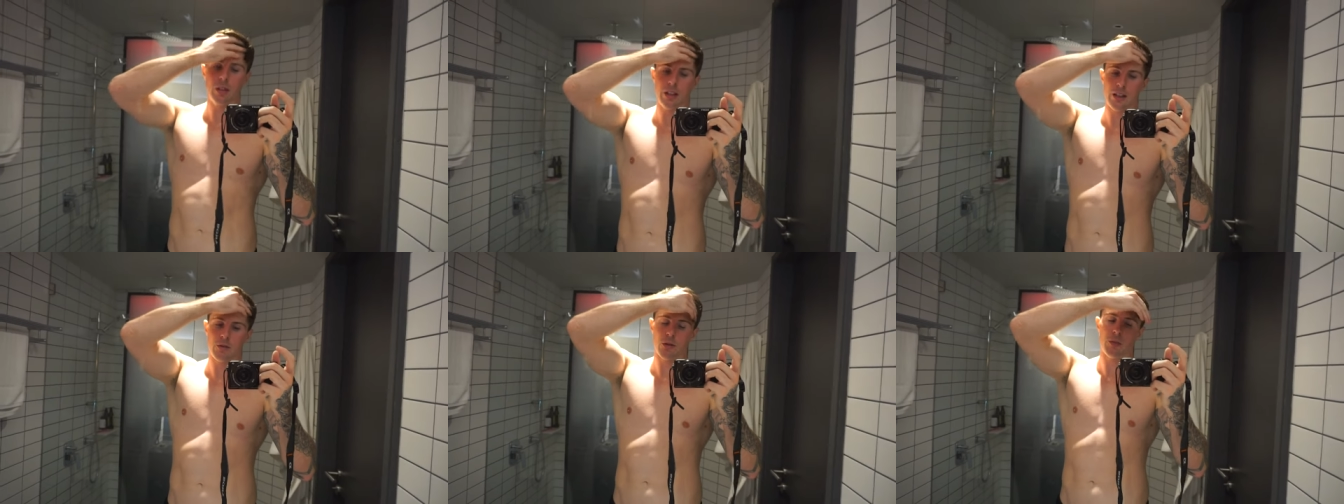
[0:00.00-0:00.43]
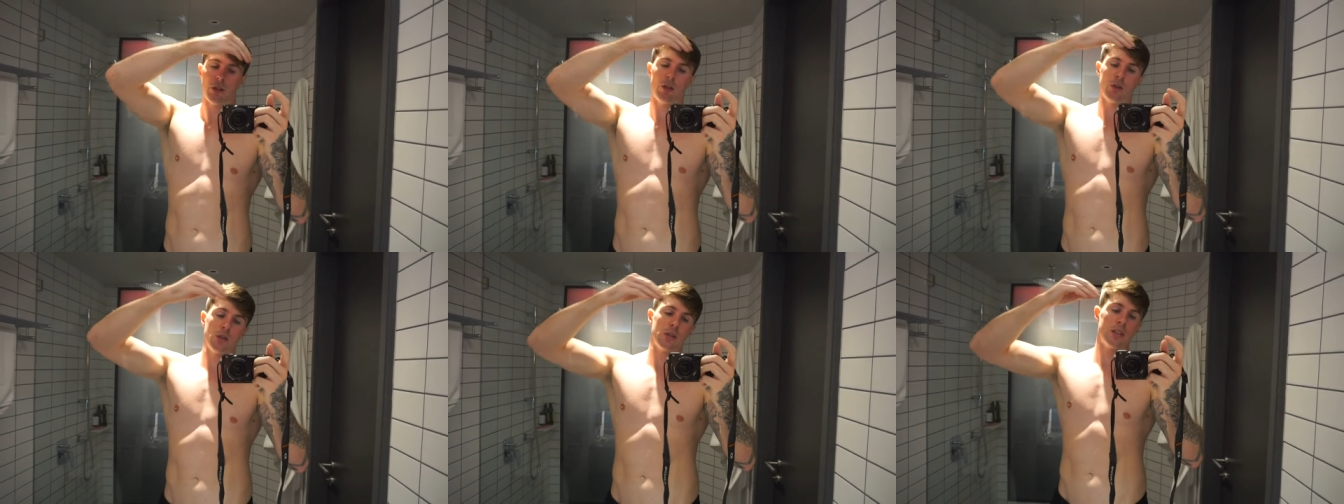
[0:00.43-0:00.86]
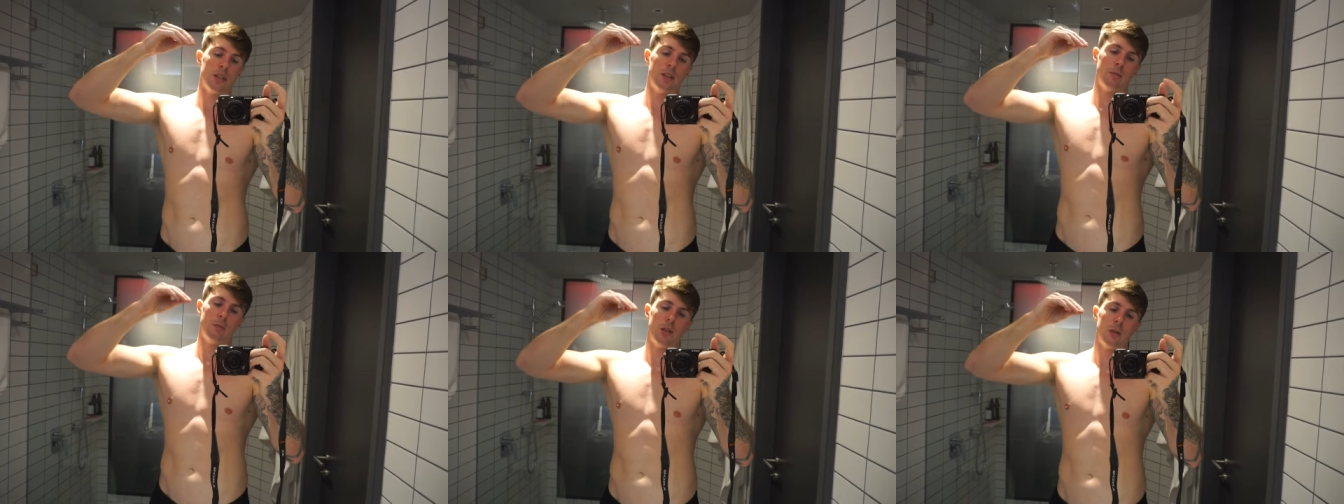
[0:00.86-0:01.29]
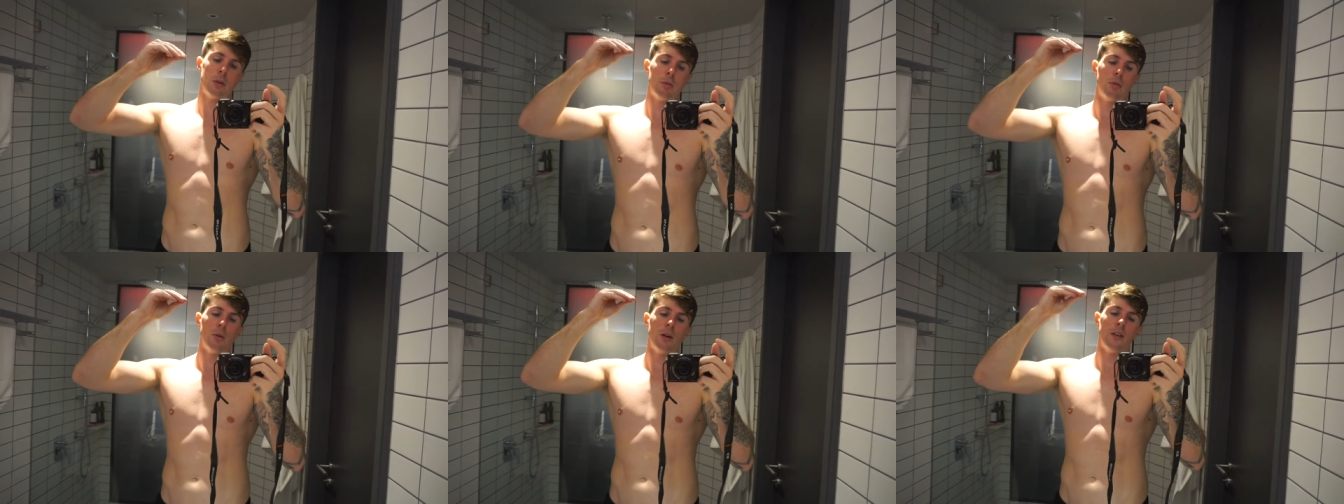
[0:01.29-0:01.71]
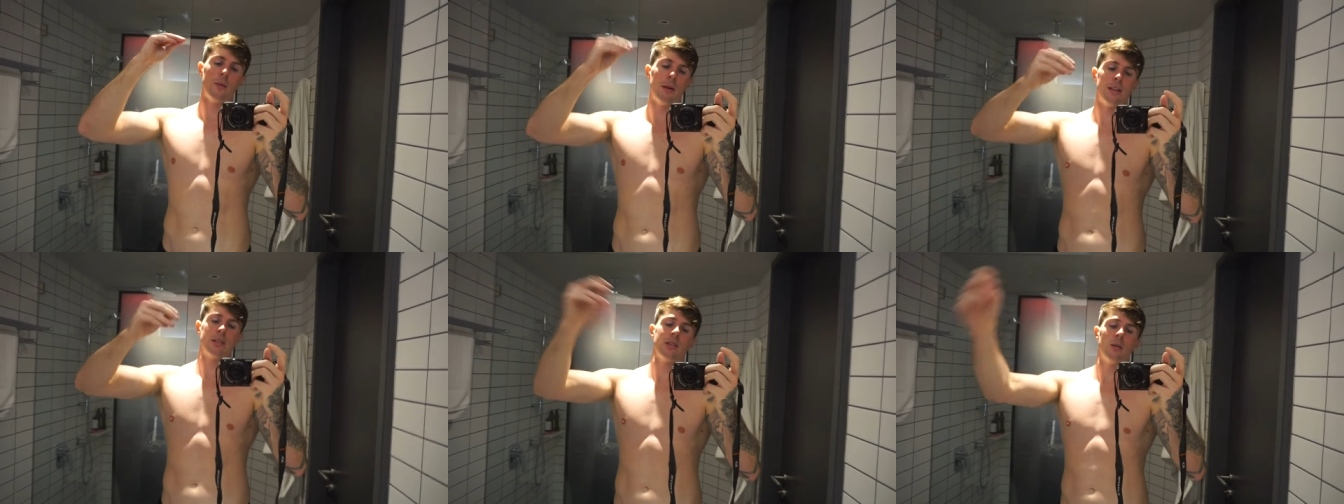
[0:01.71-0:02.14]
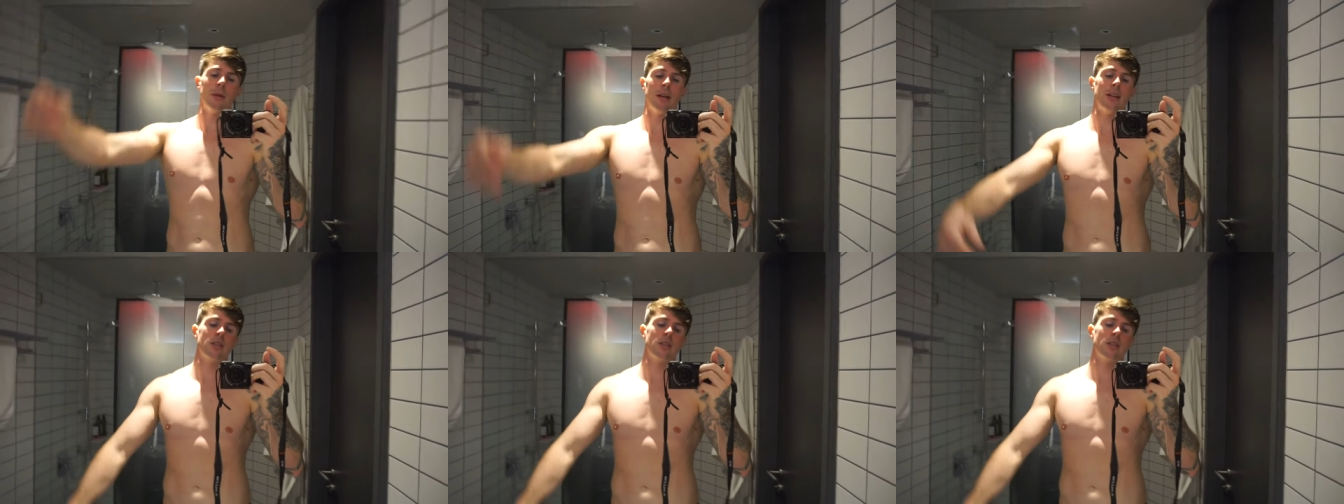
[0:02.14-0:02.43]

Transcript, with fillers: and just because you see these people at the best of their